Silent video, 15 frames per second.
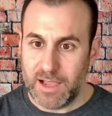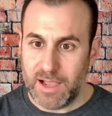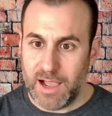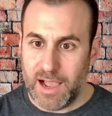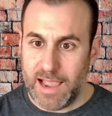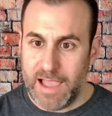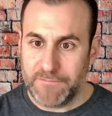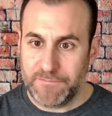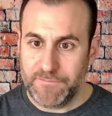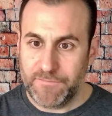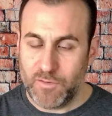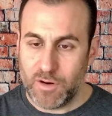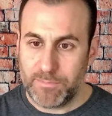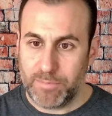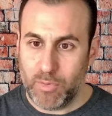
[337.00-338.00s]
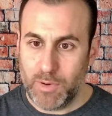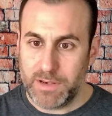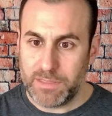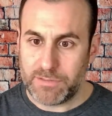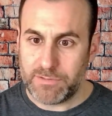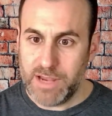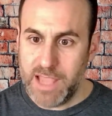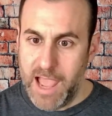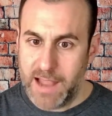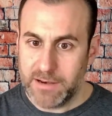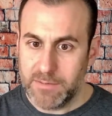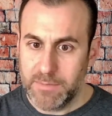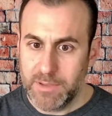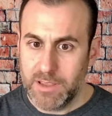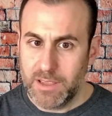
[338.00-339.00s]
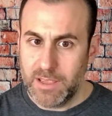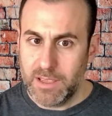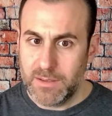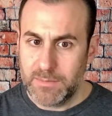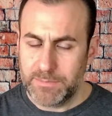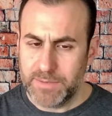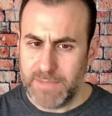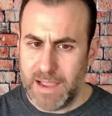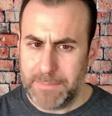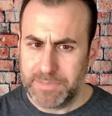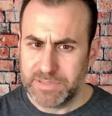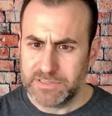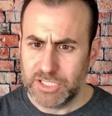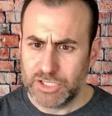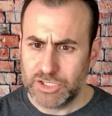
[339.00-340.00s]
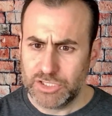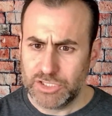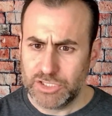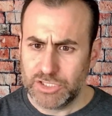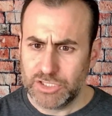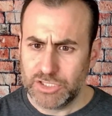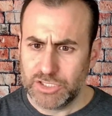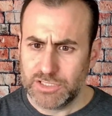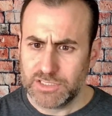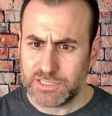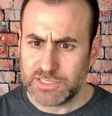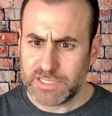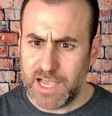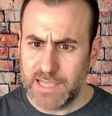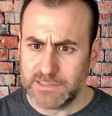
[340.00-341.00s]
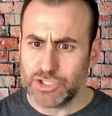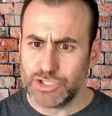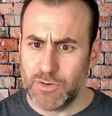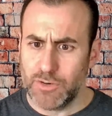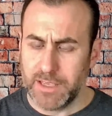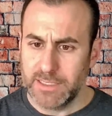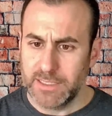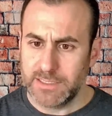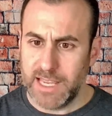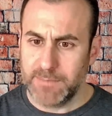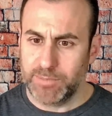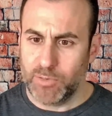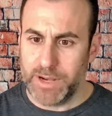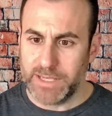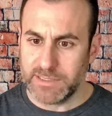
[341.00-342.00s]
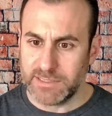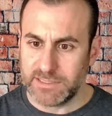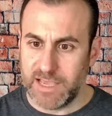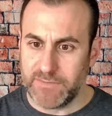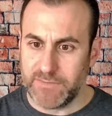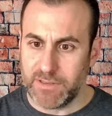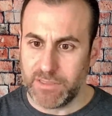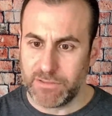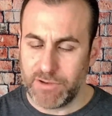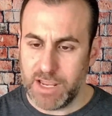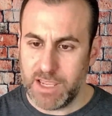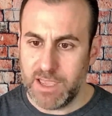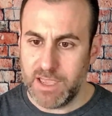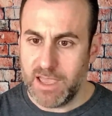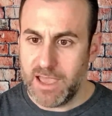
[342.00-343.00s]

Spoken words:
I have 4.3 Atom, but my position size is showing 10.73.